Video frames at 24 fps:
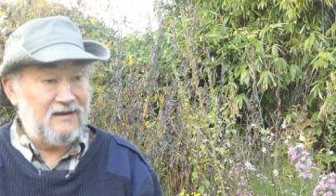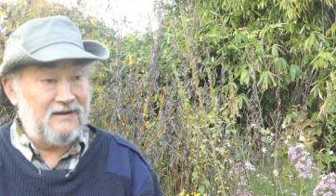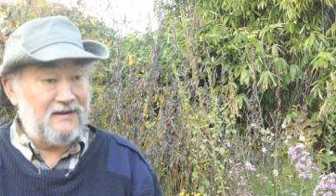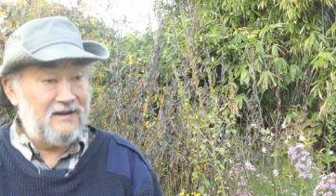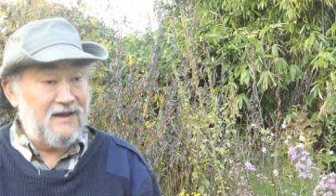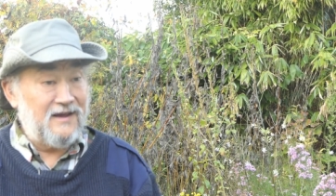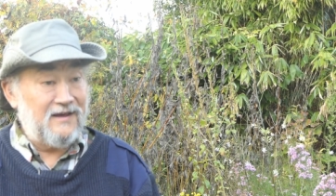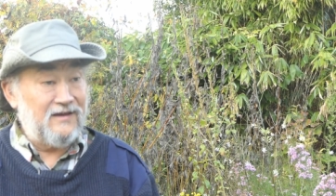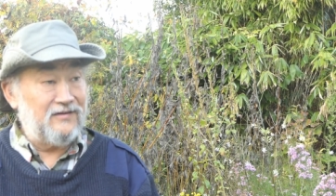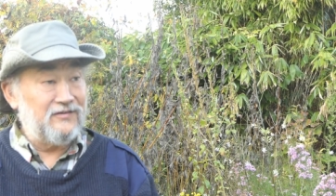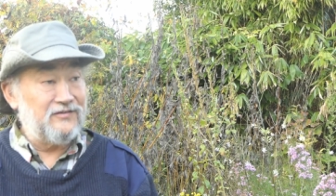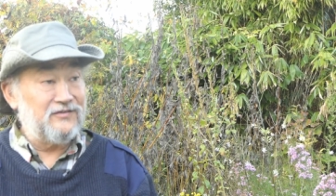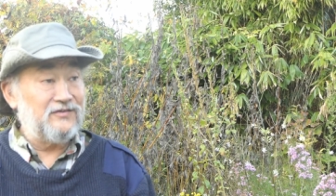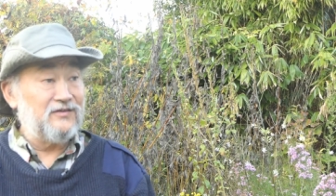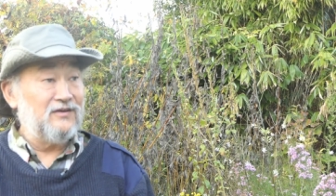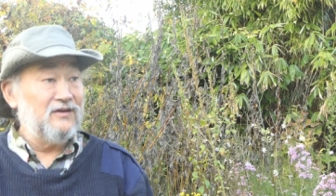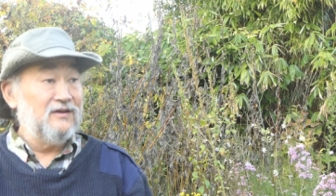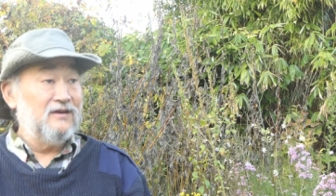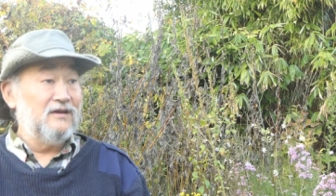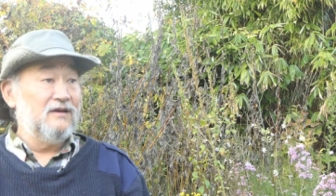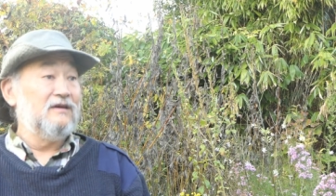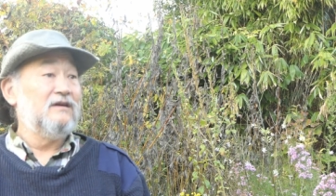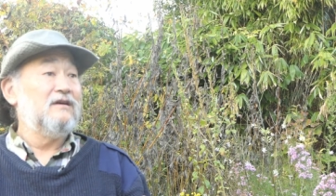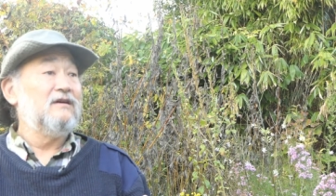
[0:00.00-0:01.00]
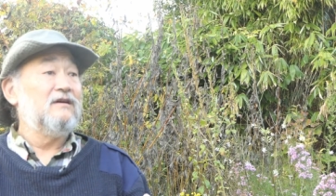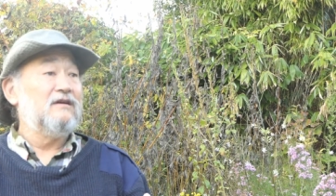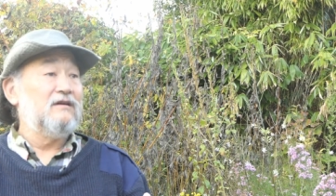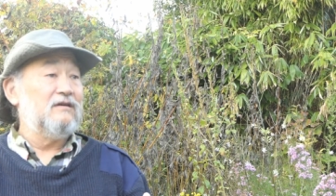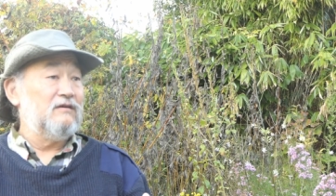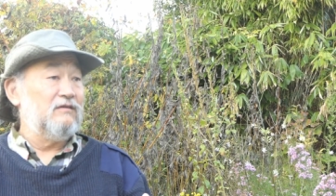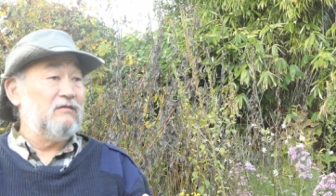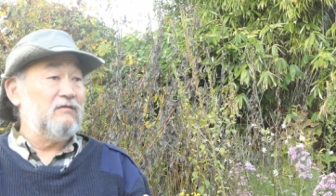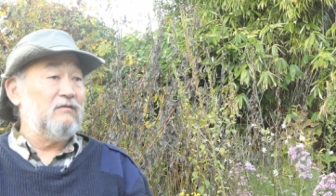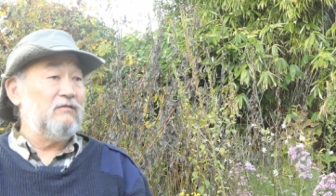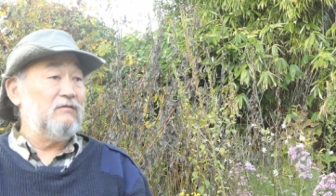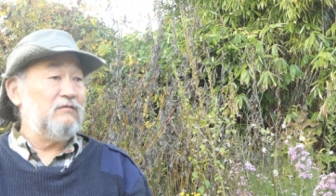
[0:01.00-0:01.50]
and has
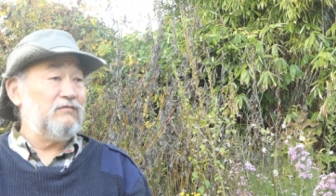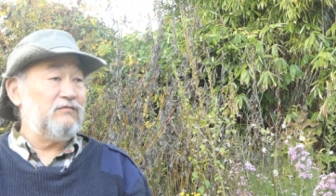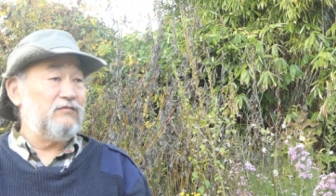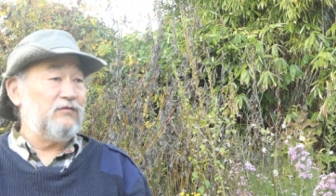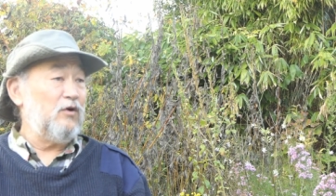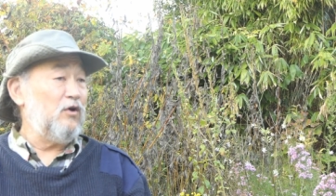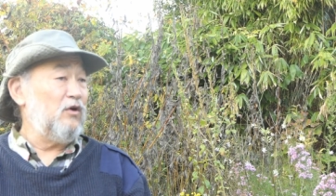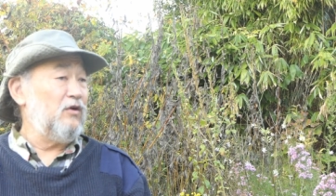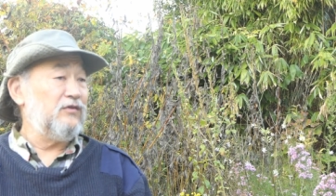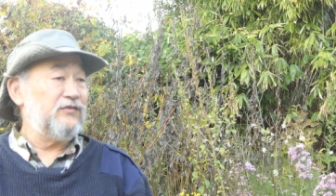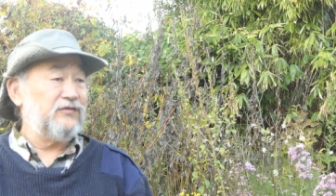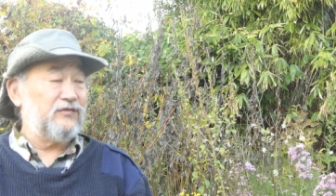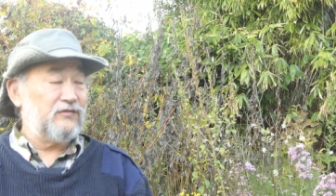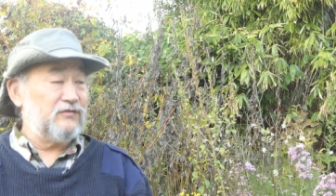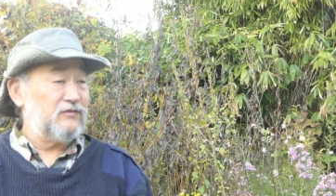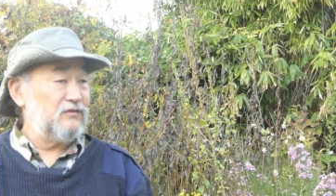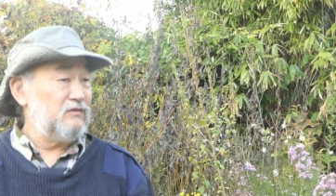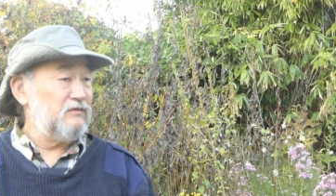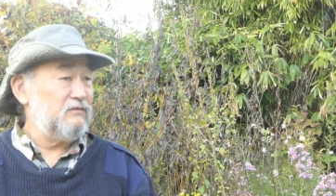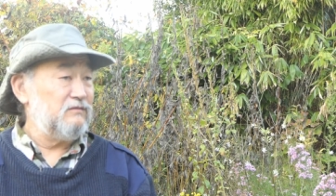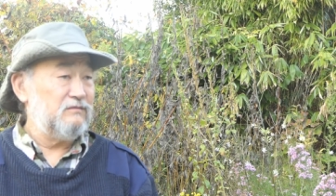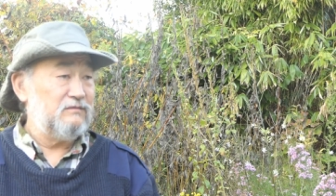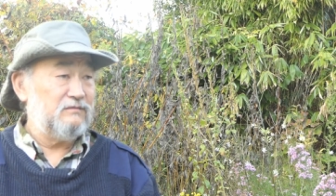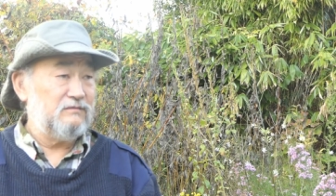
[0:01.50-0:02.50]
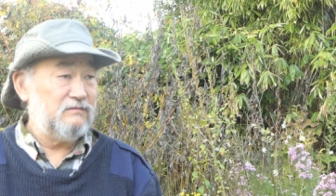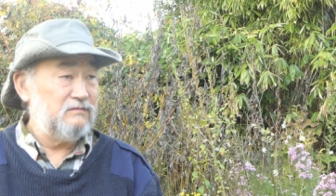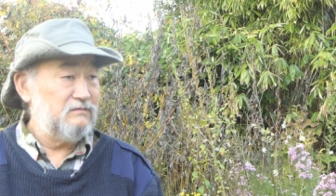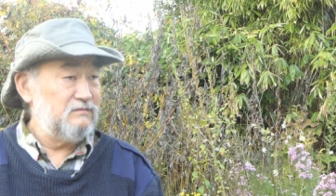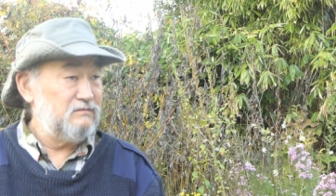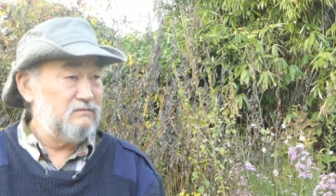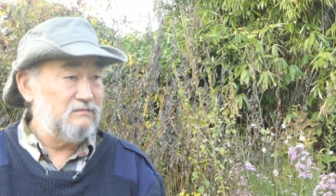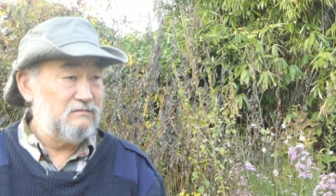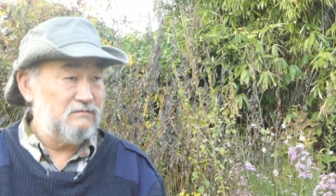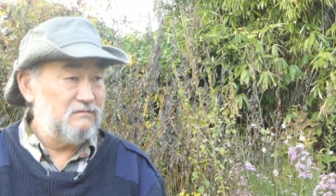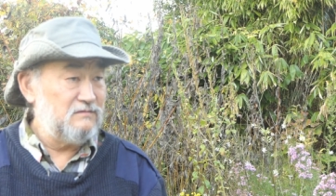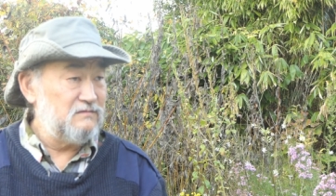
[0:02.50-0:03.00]
false
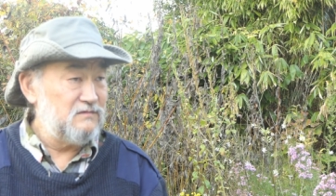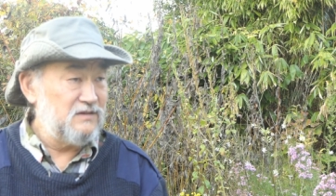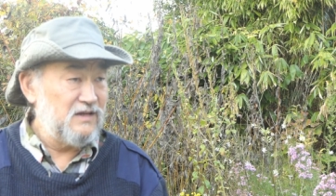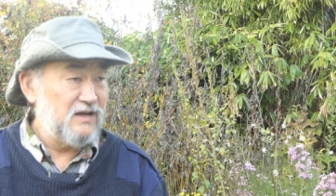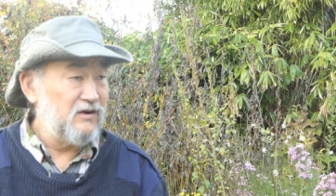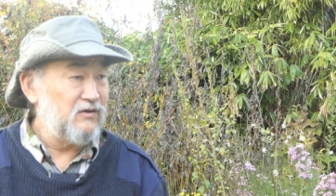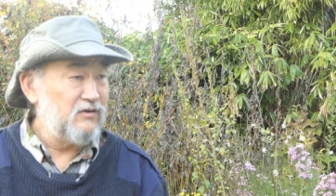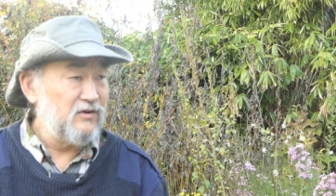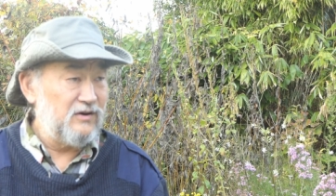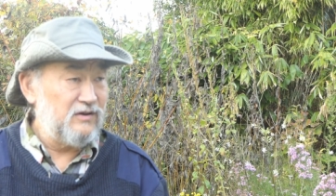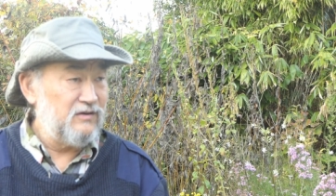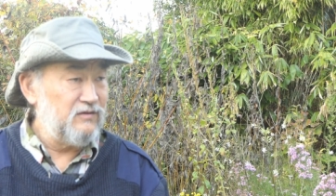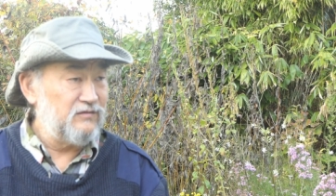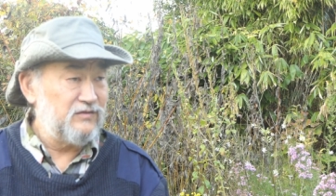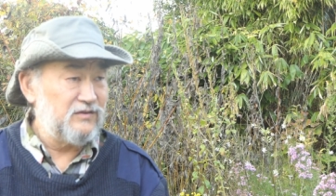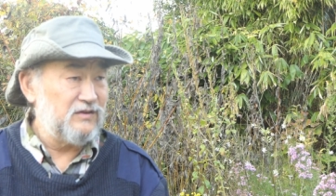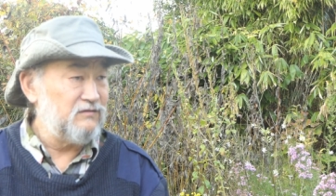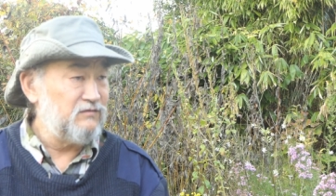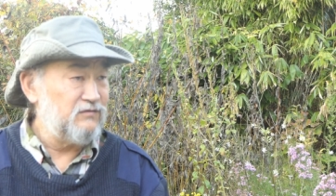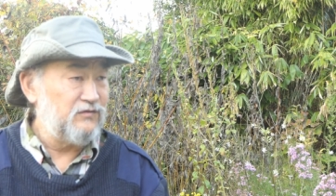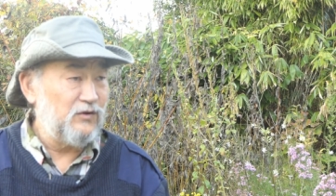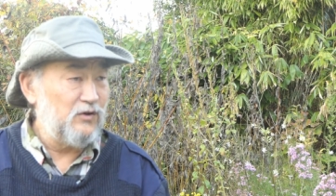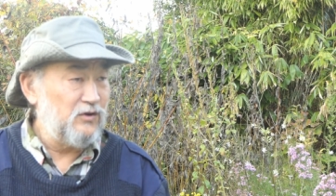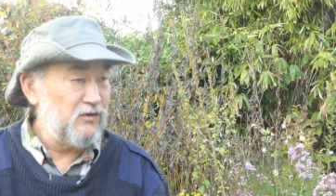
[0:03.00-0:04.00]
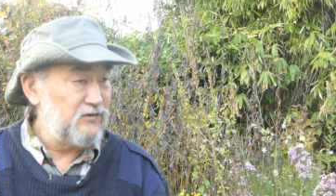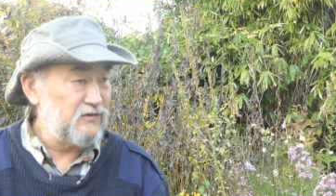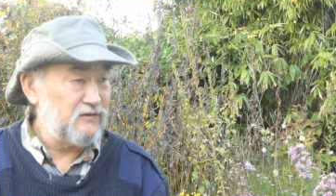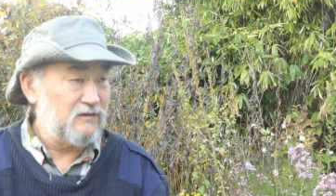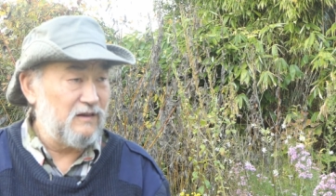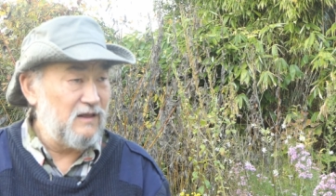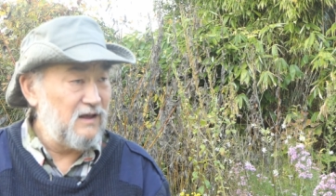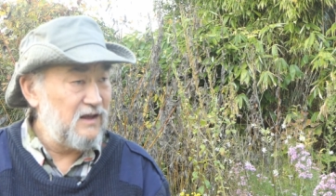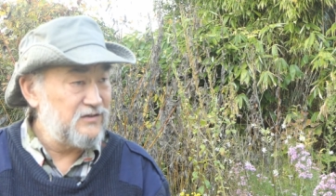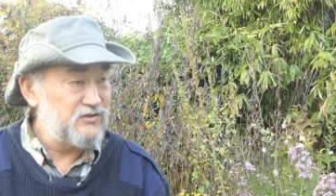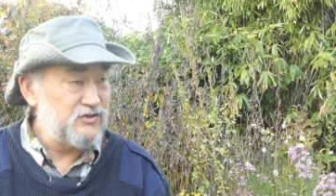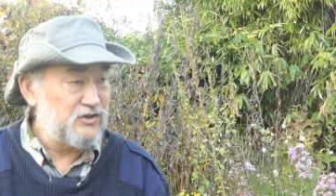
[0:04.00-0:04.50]
narratives and false
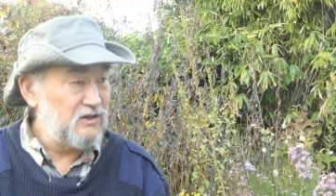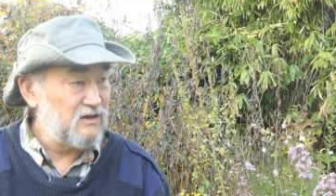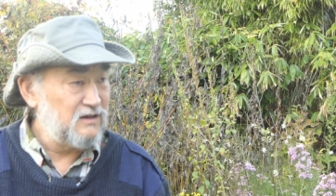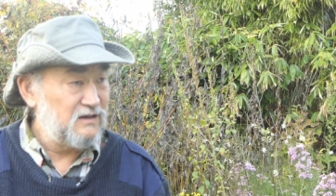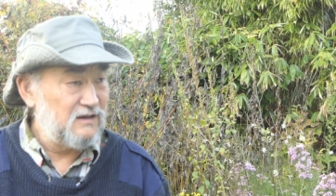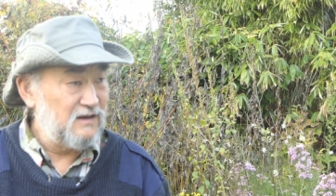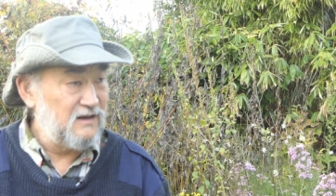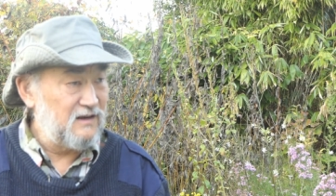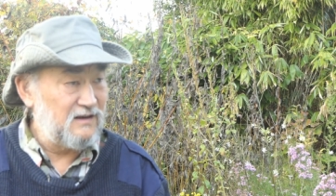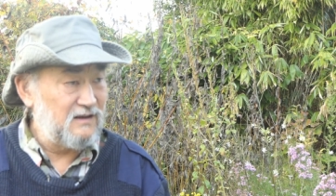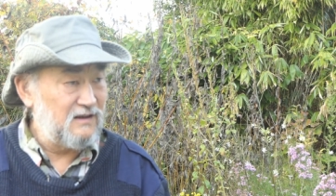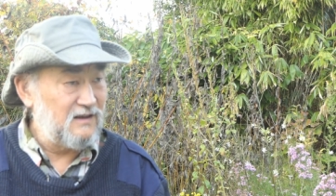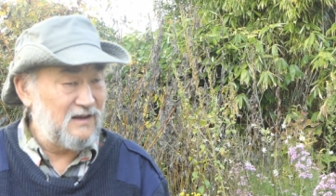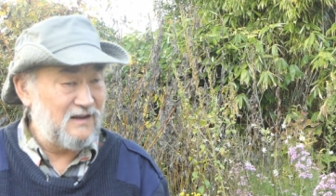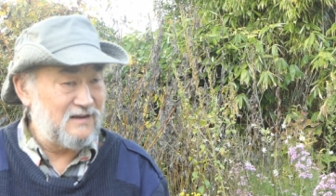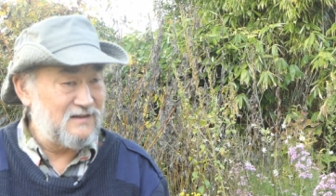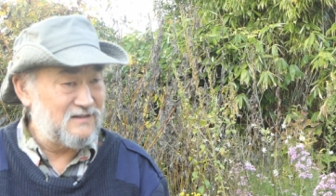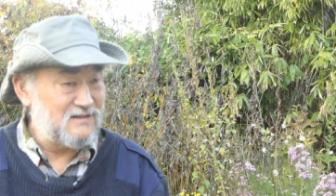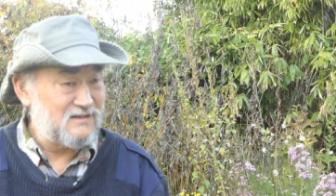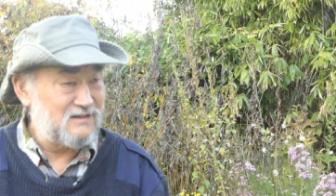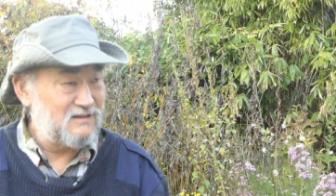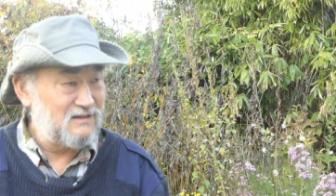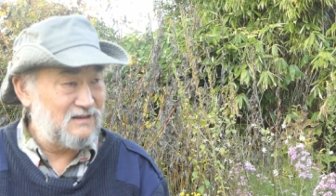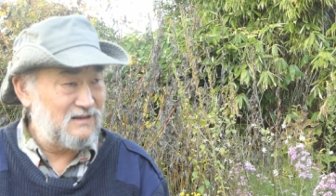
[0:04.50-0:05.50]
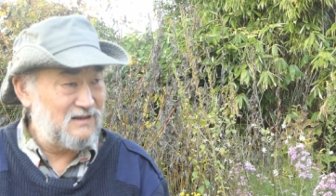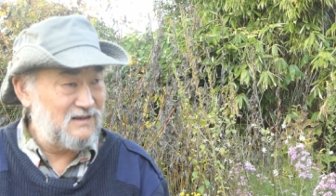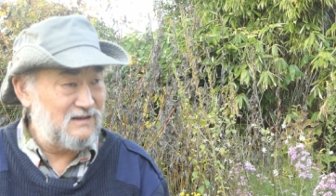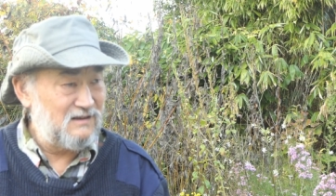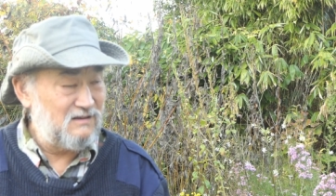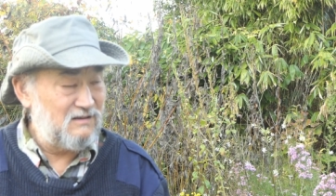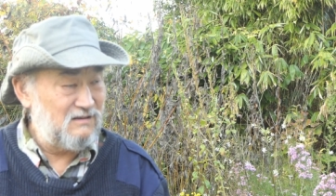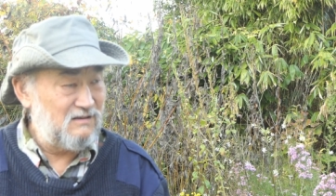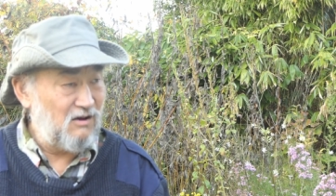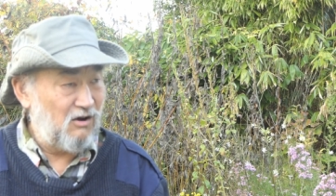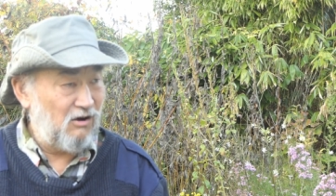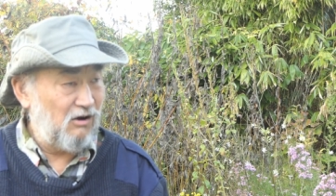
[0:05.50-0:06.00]
logic at, at its
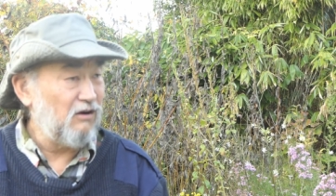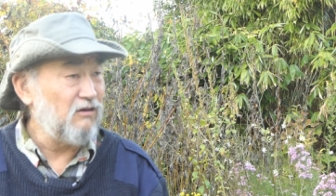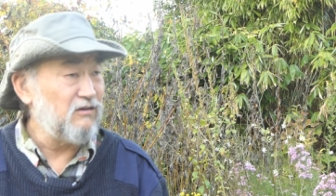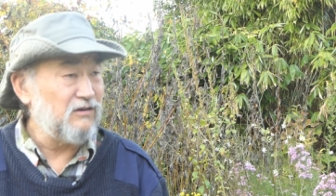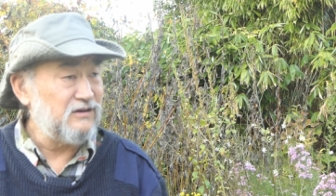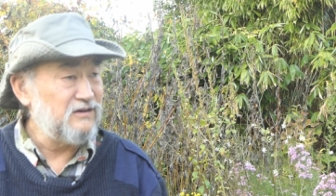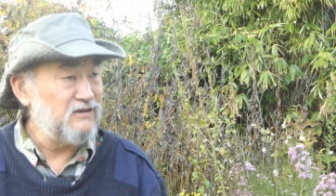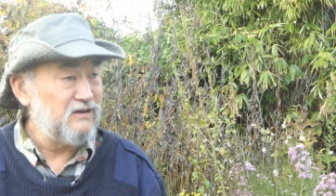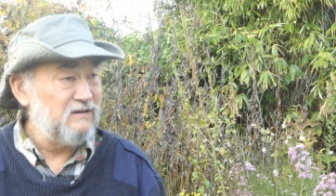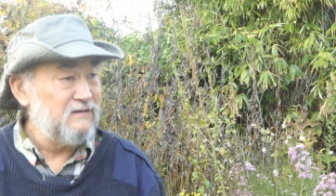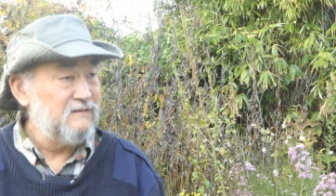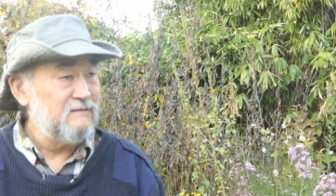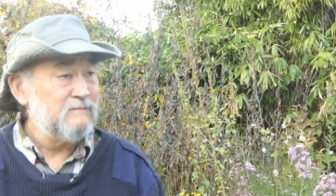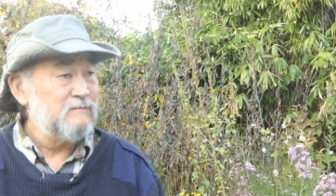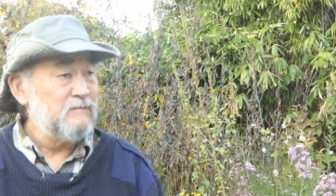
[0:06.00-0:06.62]
heart,